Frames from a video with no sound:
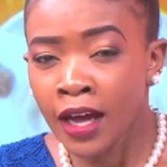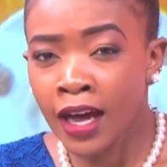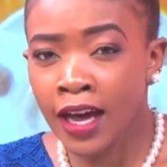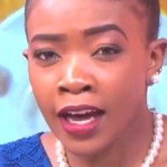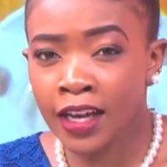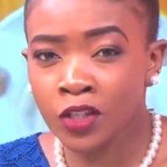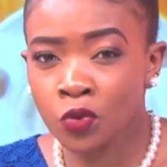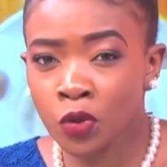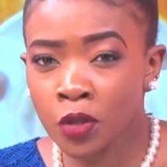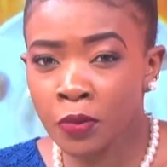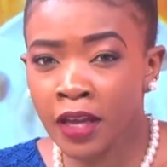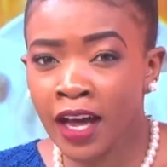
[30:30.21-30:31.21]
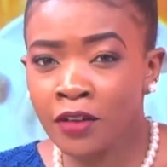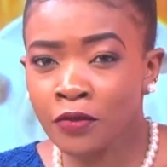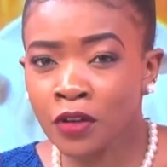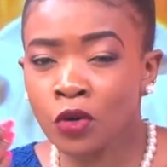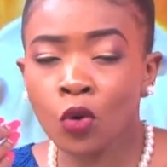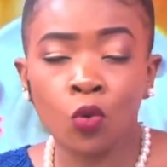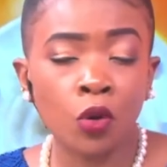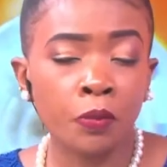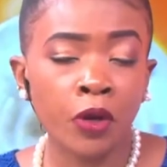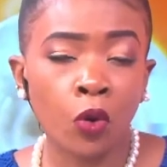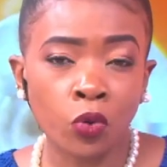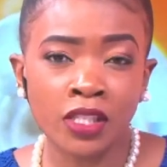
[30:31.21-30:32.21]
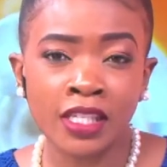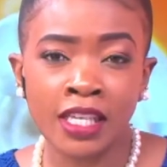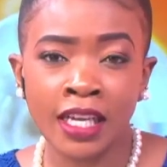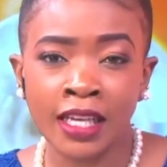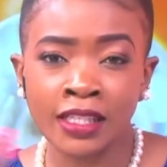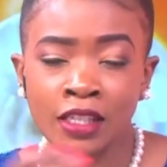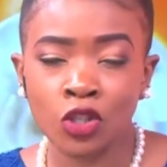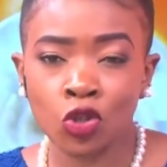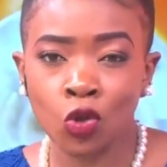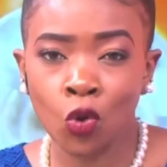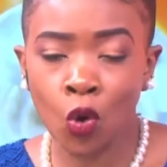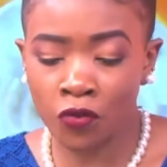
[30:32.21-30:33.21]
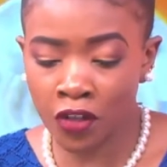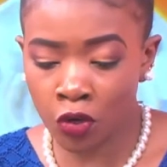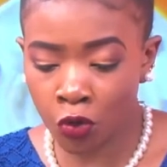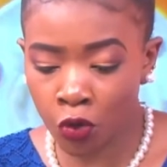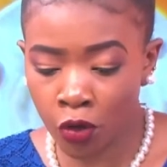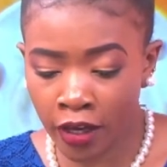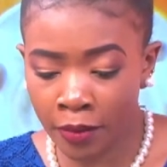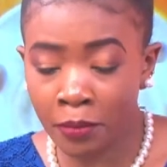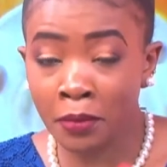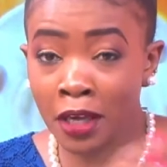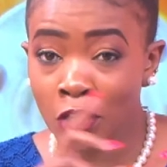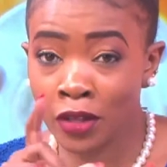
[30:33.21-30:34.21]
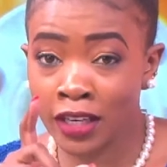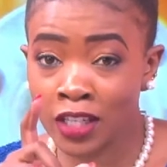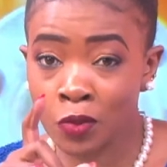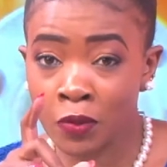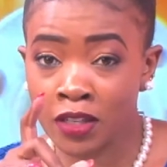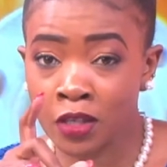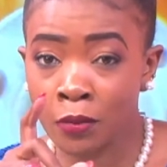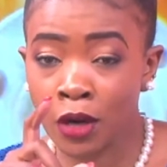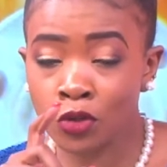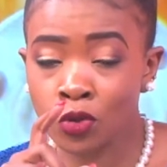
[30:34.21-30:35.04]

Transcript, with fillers: and we'll be having or we'll be hosting a session of the Koroga menu that he speaks about.